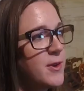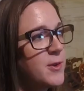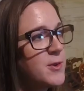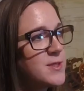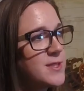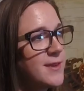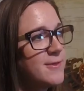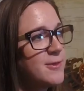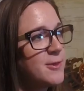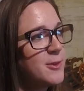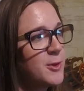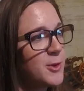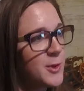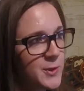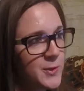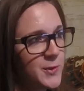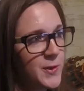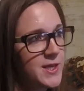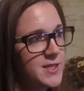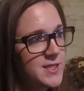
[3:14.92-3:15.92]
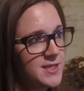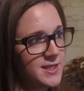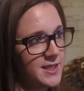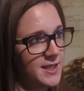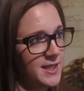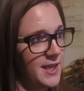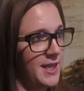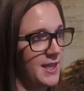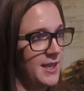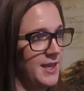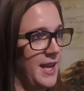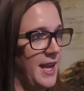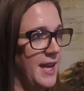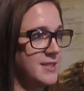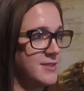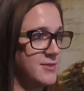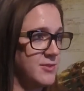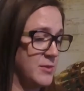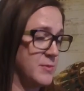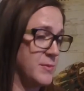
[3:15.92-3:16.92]
there was ever a request, like I had
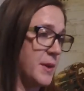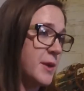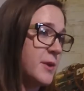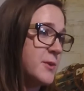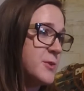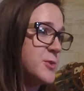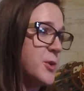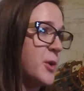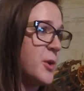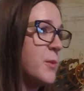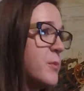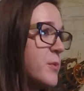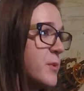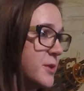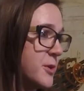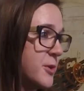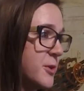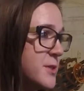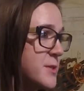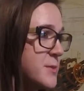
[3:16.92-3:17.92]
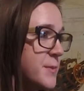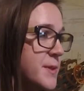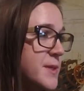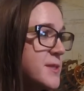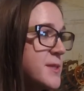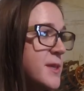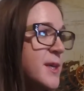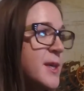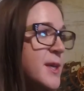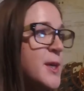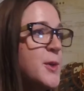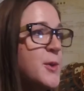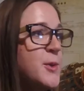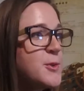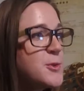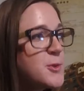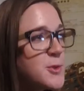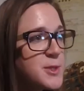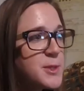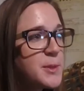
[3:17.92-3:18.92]
asked for a microscope one Christmas,
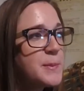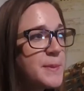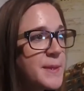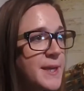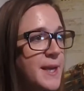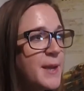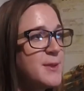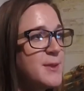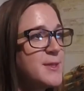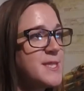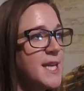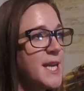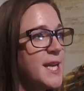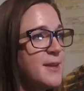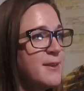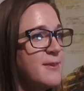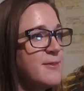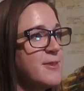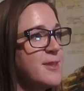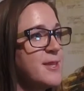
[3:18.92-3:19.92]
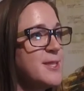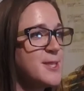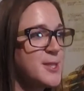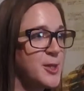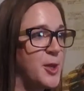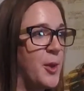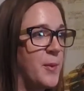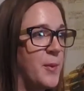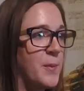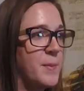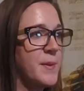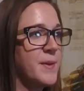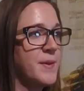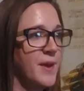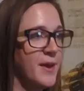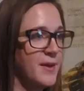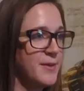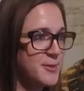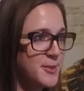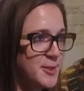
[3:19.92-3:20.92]
which was a bit outside of the scope
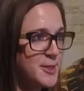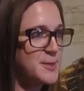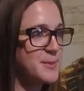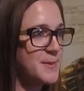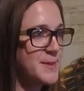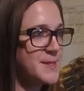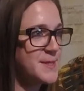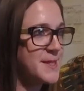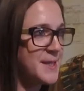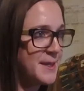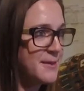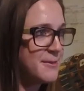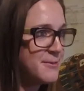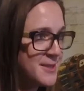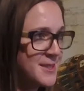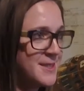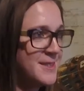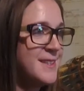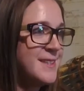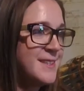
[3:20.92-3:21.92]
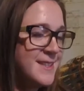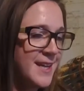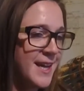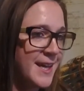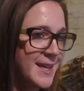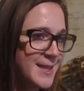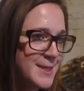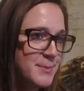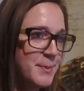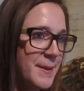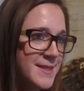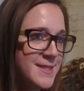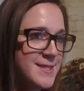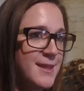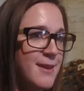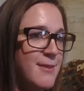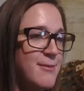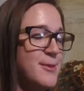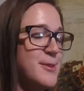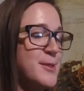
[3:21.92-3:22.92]
of Christmas gift
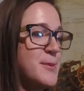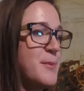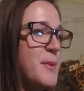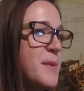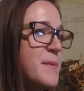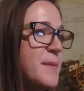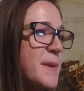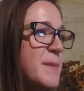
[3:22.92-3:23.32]
expense levels, but